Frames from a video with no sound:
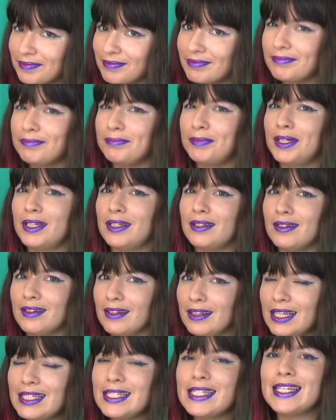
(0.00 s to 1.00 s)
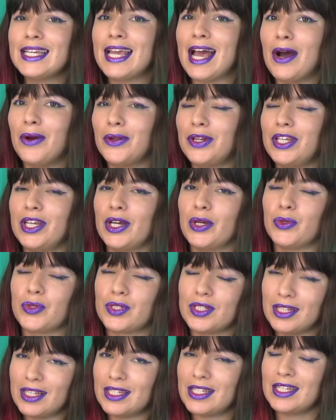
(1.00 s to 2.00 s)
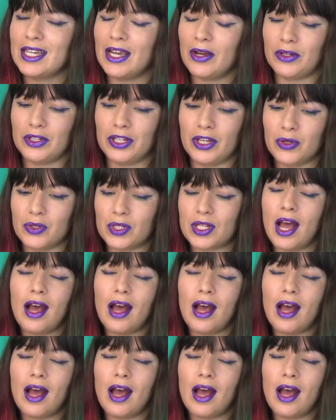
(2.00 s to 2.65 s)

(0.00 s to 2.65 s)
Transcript: But let's see how it goes. Let's see how it goes.